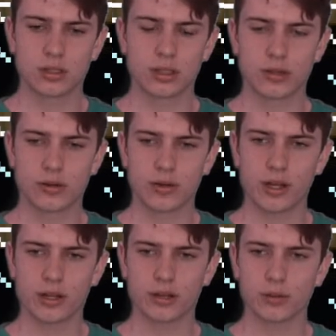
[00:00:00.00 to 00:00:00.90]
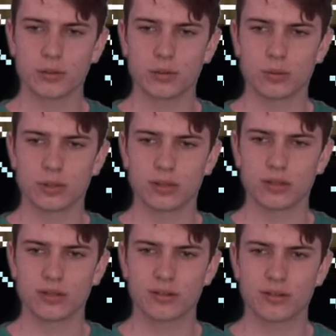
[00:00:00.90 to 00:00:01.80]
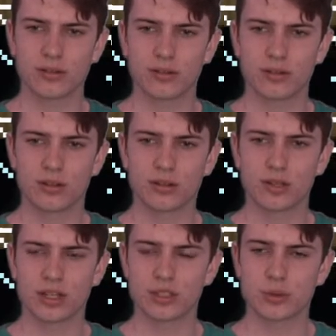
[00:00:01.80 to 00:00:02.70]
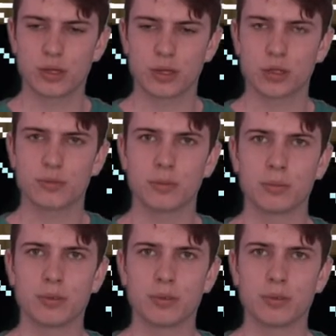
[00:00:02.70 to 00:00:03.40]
a crack in the wall where I swear it could have been